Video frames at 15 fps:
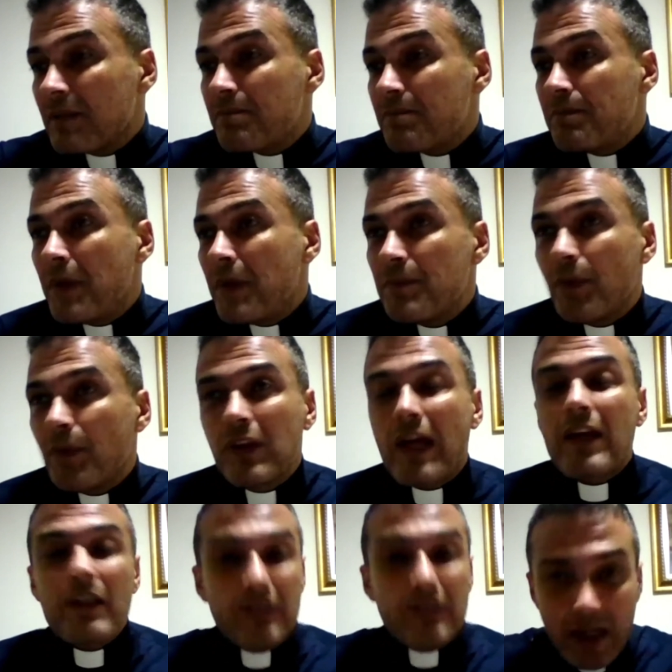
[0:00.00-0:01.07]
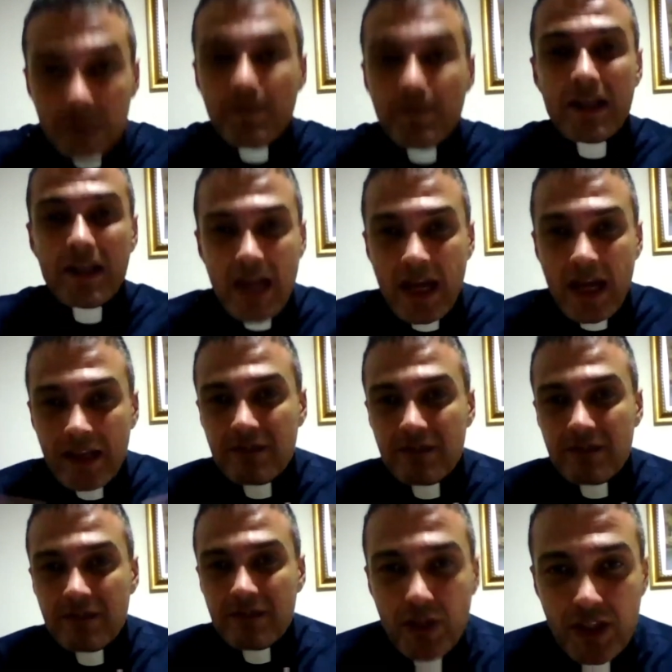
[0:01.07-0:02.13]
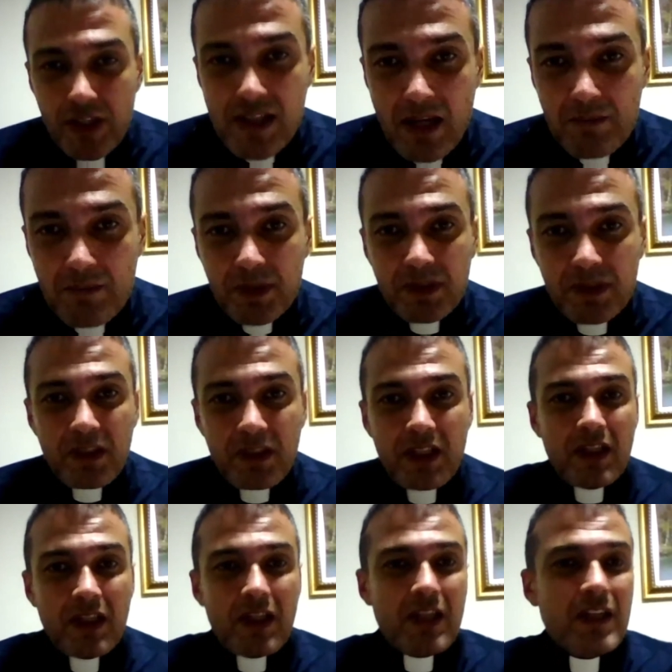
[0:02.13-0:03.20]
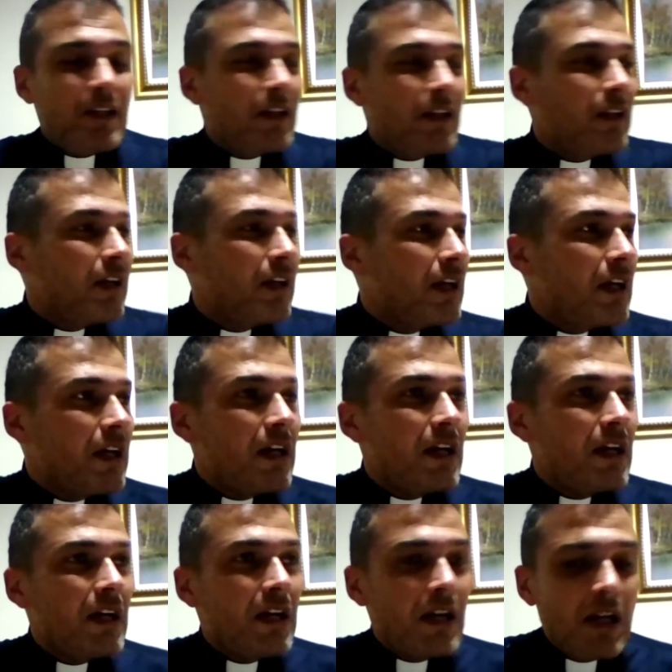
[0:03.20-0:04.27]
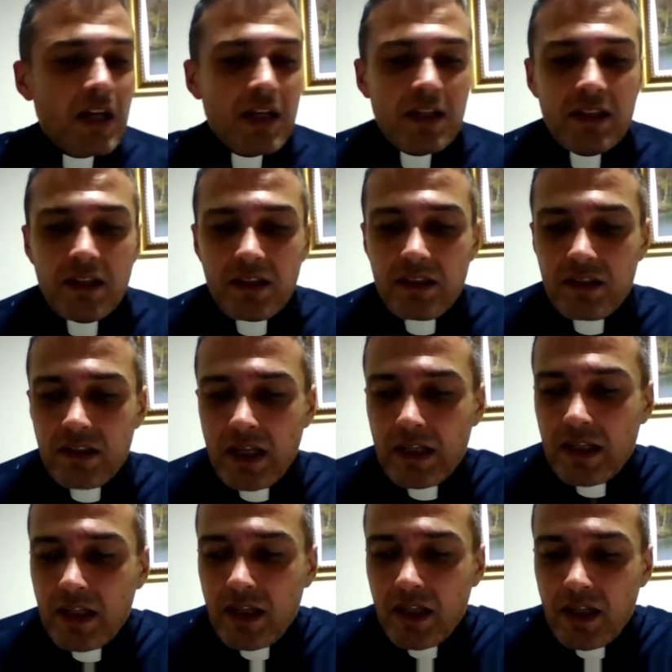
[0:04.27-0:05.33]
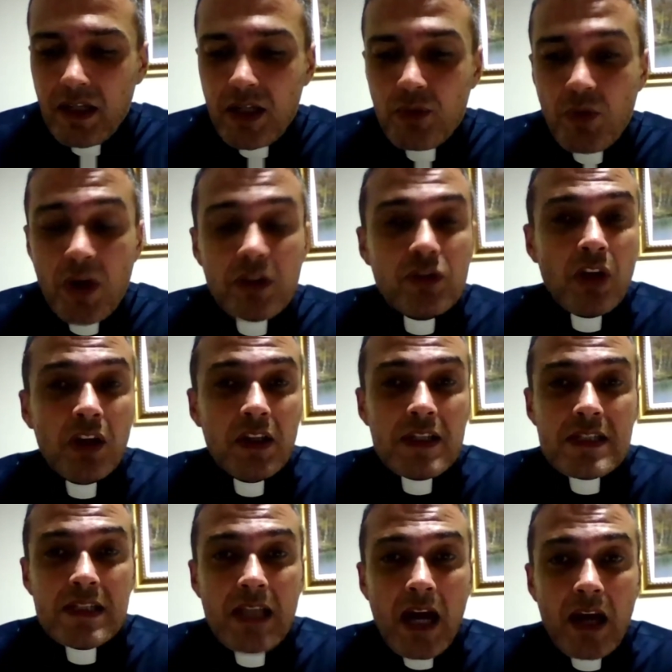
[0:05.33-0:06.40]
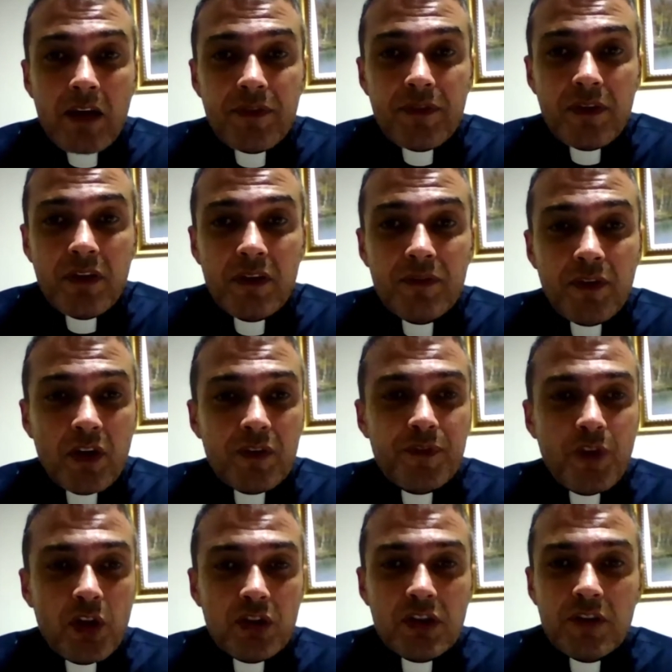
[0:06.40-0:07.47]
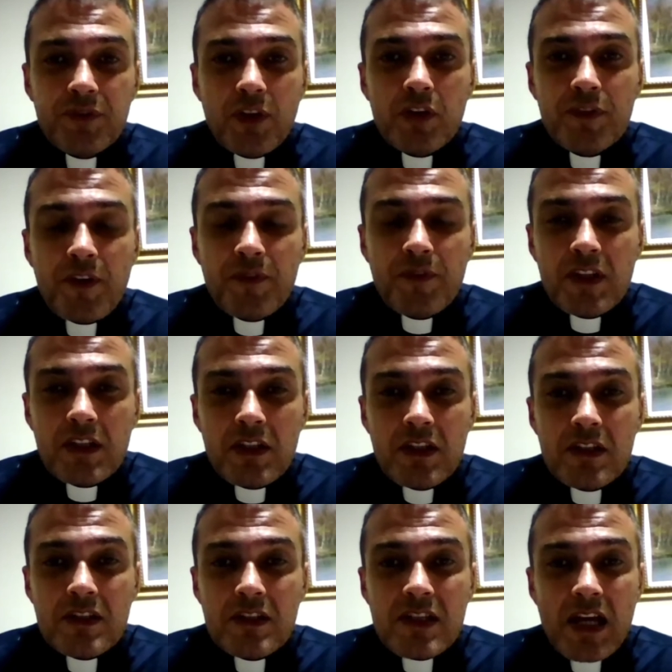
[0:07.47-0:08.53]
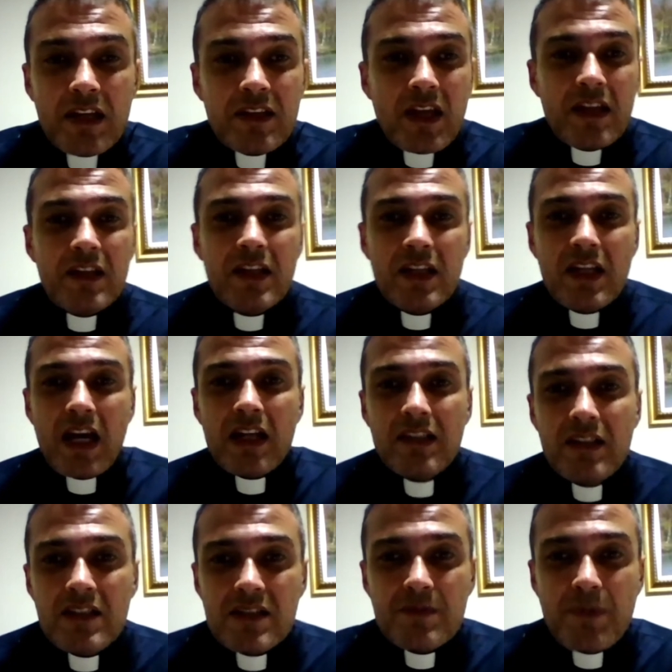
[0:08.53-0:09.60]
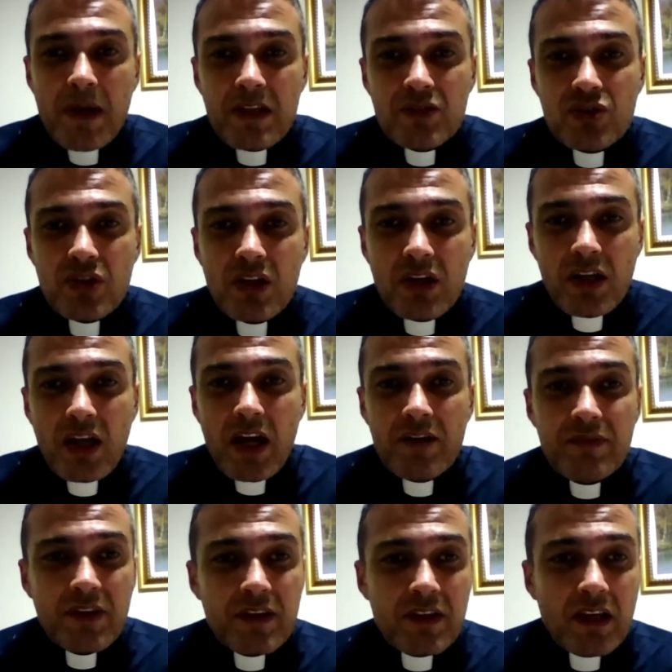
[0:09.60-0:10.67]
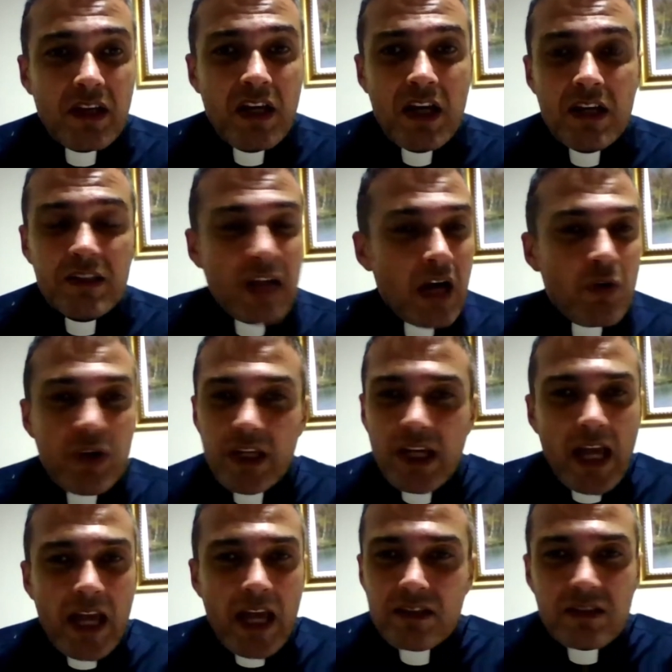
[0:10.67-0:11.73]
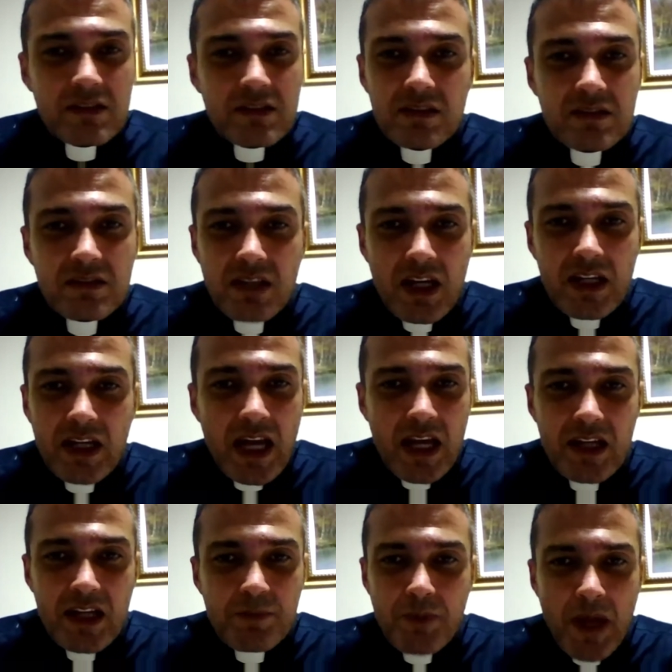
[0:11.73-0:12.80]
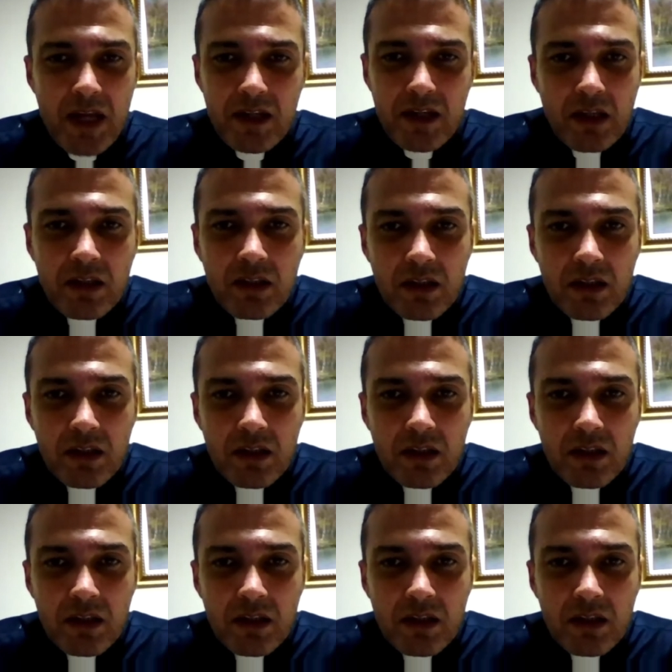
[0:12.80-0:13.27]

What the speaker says: people like my dad, for example, he worked all his life for 50 years, and then he got his pension, everything. Now he can't take any penny